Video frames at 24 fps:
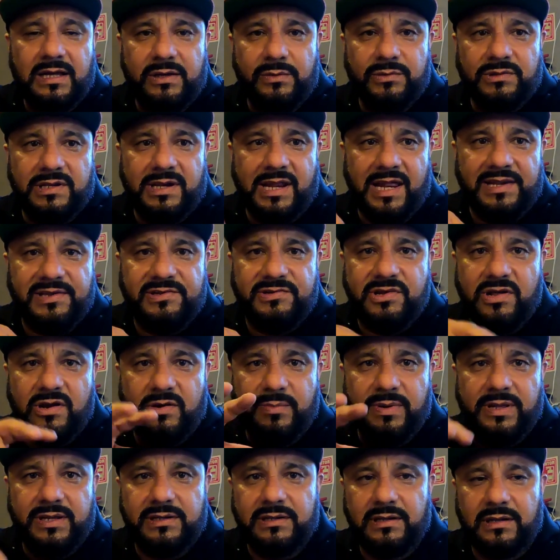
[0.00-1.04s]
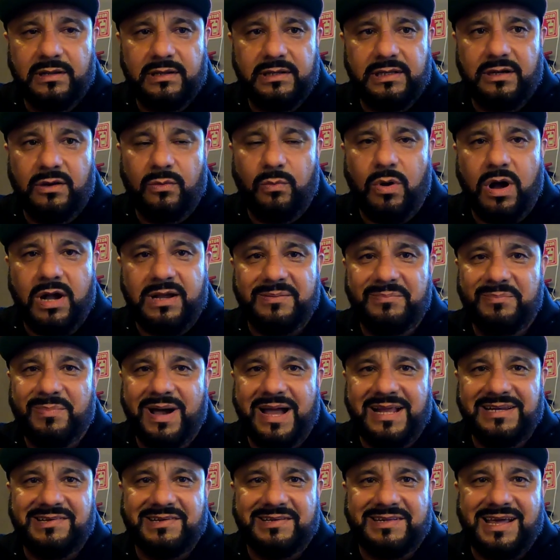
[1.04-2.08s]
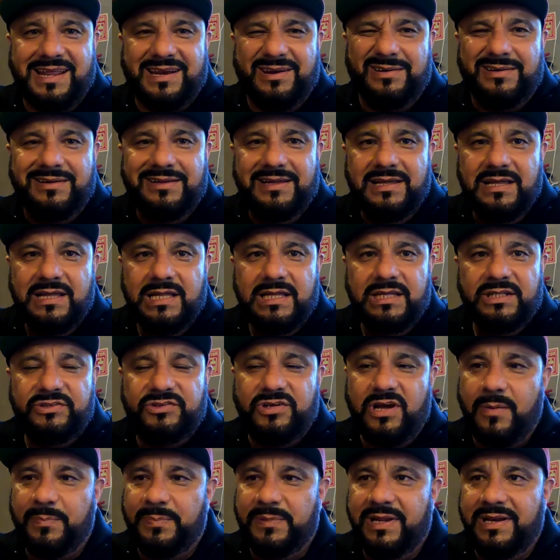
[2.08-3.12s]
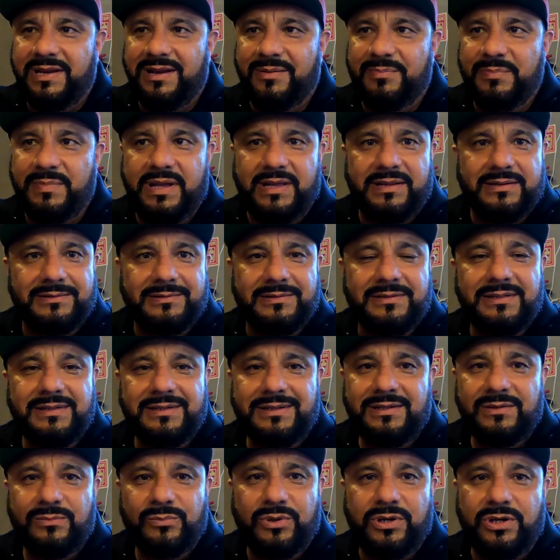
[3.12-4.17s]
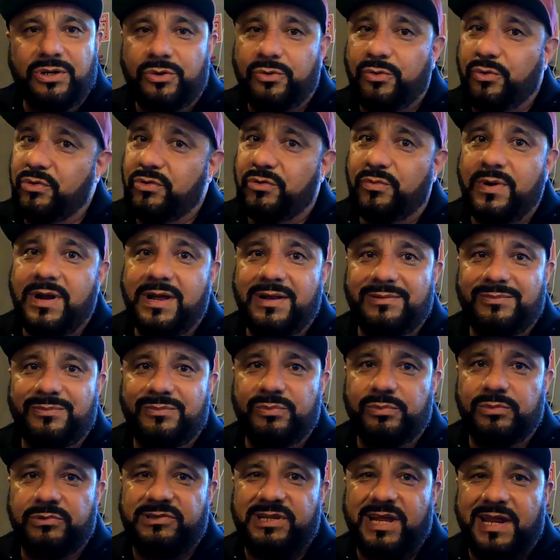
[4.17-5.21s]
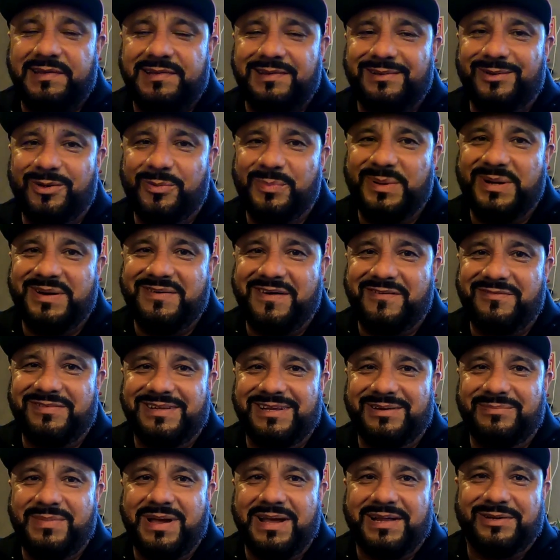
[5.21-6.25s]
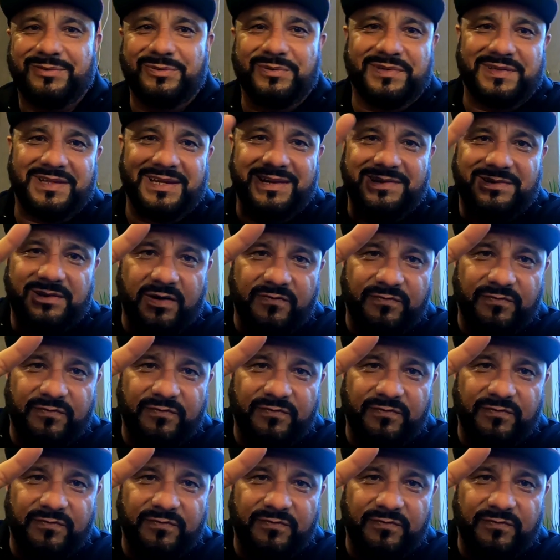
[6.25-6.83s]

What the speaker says: He was a nice gentleman. Walking by, just kind of chopping it up, man. We're gonna cruise around, taste a little bit of everything. Mexico City,